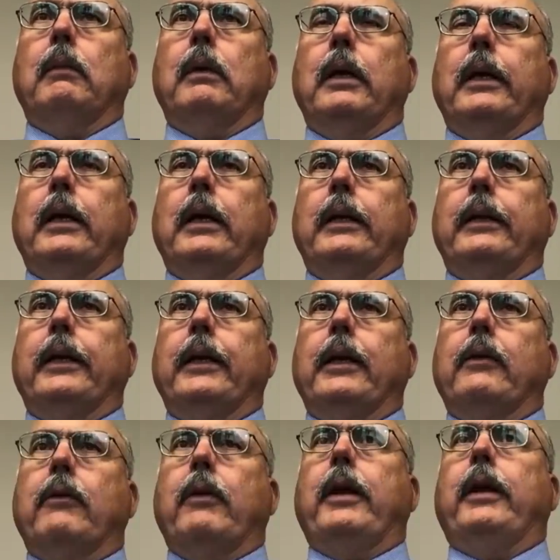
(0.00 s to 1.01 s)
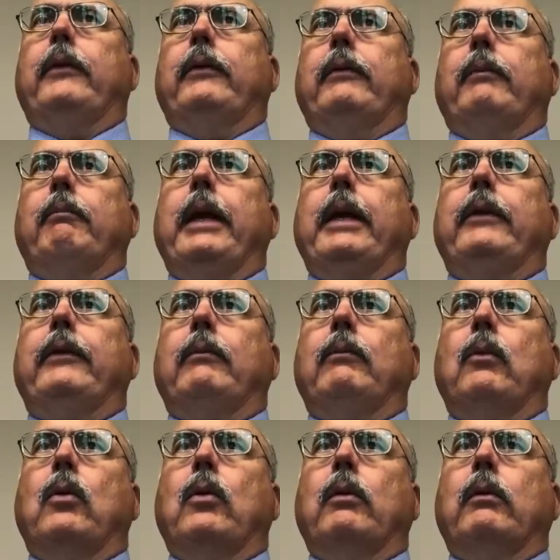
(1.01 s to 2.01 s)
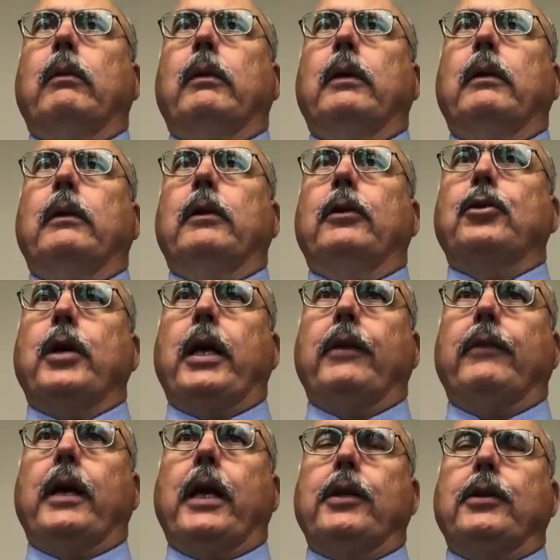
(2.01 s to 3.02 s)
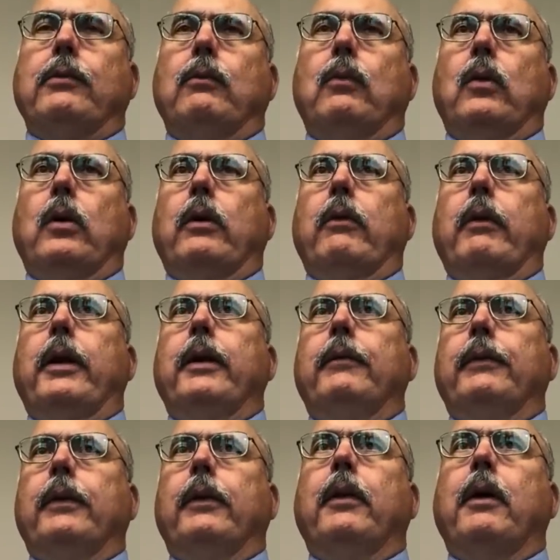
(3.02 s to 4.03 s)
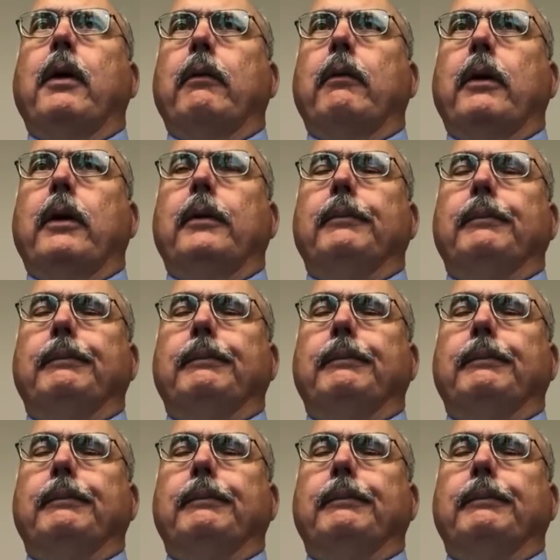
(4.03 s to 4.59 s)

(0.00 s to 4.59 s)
I, I think it creates, makes it more, the, the transaction more creative in the long run.